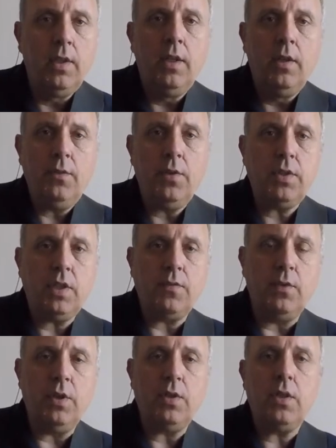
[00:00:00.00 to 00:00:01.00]
First things
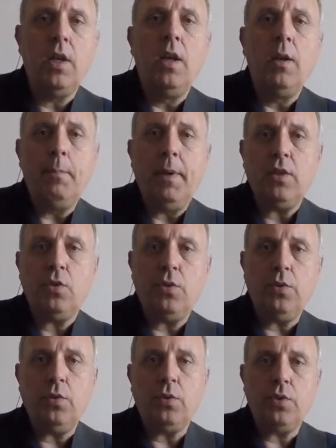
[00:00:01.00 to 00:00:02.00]
first, make
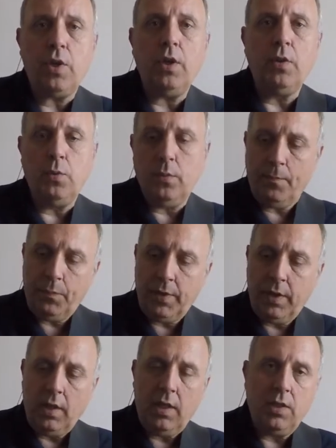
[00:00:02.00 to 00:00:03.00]
sure your tone
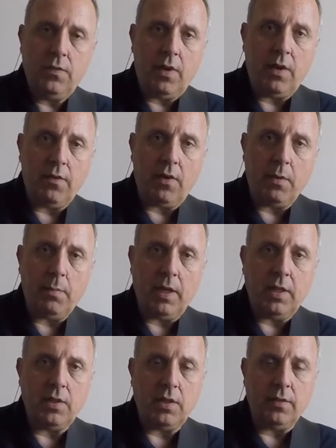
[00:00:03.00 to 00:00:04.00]
is very, very
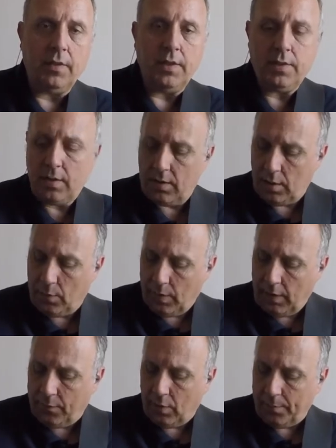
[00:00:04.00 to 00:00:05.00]
bassy on this. So
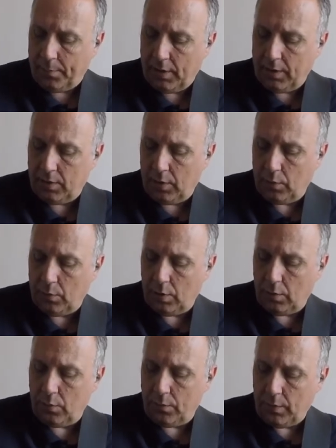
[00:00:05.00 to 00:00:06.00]
I've got my
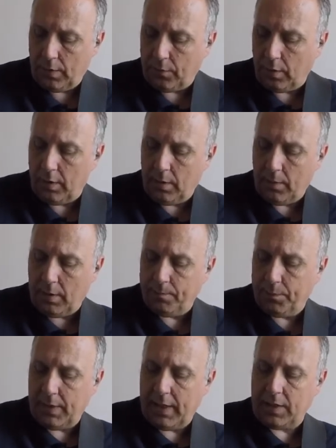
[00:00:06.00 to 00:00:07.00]
tone, I've got
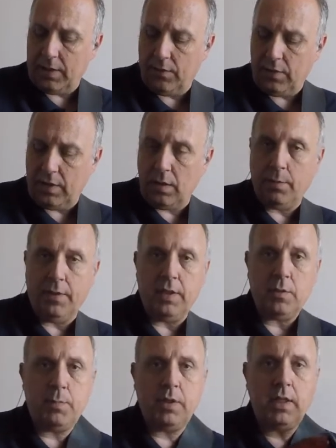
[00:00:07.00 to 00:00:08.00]
an active system on
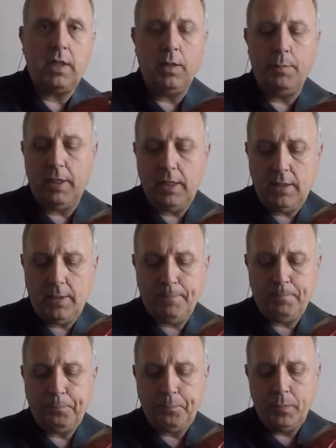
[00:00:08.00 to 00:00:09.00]
this particular bass.
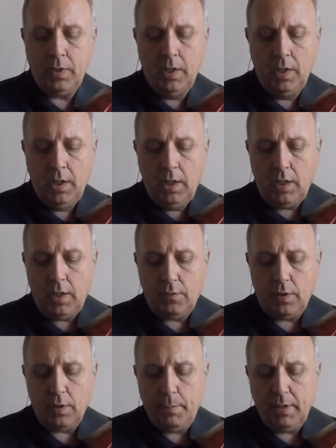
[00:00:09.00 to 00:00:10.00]
I've
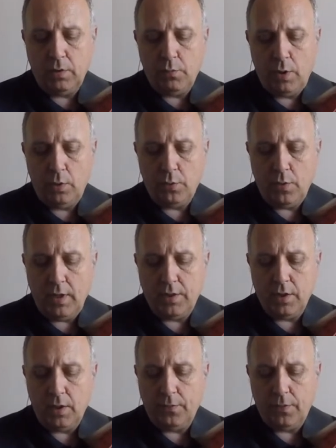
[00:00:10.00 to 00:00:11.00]
got the middle rolled
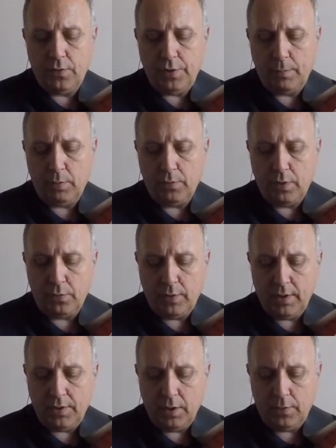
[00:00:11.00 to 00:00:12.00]
right off and the treble rolled
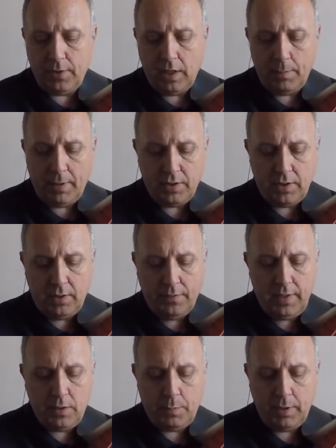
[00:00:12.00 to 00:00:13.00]
right off, and I'm actually on
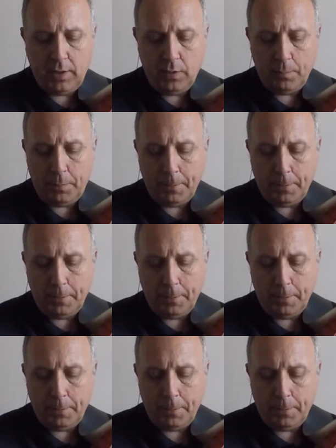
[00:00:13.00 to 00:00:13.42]
this pickup.